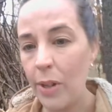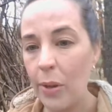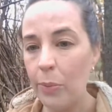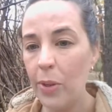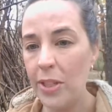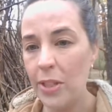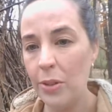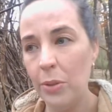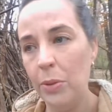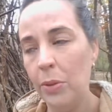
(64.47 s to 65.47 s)
on what to
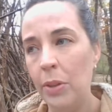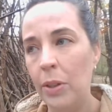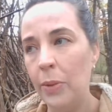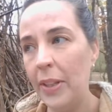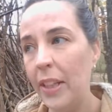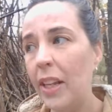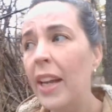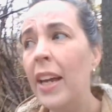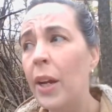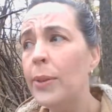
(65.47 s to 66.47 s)
do with it.
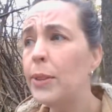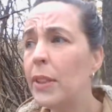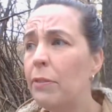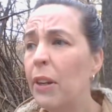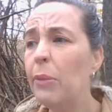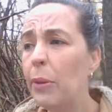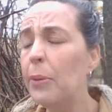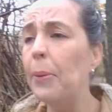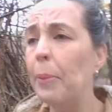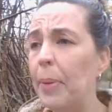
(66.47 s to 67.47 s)
It was really fun when
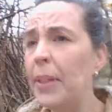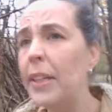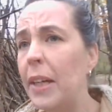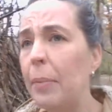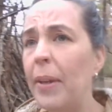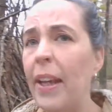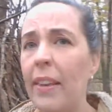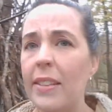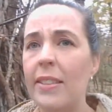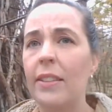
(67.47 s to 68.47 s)
we were building it. But now
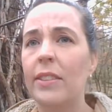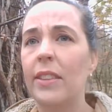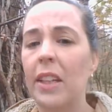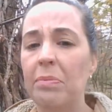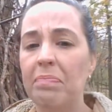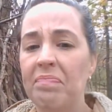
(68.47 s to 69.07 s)
that it's here, it's like,